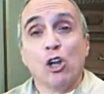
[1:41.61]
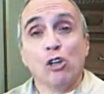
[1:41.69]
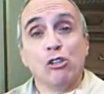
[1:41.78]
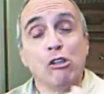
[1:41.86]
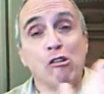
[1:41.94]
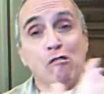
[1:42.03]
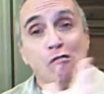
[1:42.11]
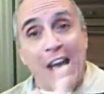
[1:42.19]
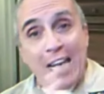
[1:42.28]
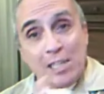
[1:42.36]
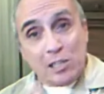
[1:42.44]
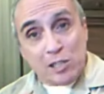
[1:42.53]
Look to the
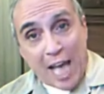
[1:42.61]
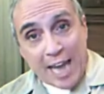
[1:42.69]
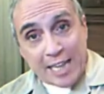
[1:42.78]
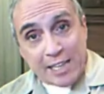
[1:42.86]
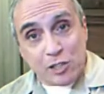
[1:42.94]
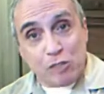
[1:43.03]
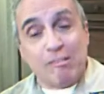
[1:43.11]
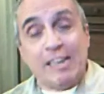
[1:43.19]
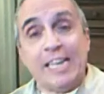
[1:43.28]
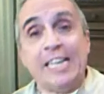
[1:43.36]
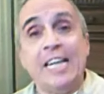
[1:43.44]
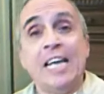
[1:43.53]
right side of the
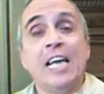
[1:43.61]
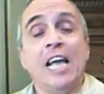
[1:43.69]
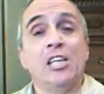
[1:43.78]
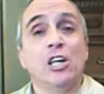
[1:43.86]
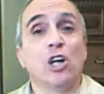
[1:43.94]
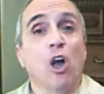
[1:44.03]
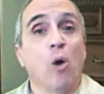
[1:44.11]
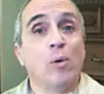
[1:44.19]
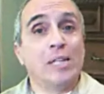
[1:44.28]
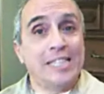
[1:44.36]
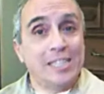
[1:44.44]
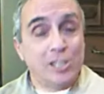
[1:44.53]
screen and you're
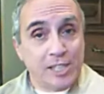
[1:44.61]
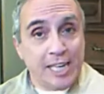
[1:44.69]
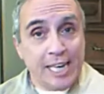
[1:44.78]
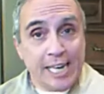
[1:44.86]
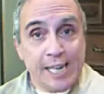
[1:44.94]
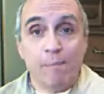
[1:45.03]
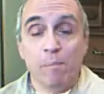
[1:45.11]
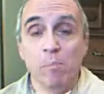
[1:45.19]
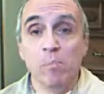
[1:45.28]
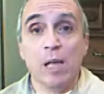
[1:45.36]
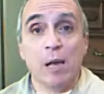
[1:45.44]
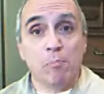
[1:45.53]
going to see
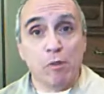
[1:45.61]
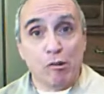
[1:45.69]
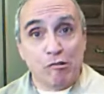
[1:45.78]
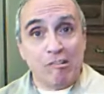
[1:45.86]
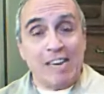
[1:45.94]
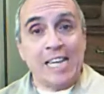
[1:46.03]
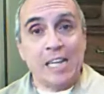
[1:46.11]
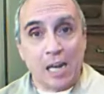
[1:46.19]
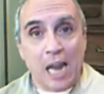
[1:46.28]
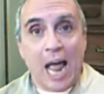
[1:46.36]
a green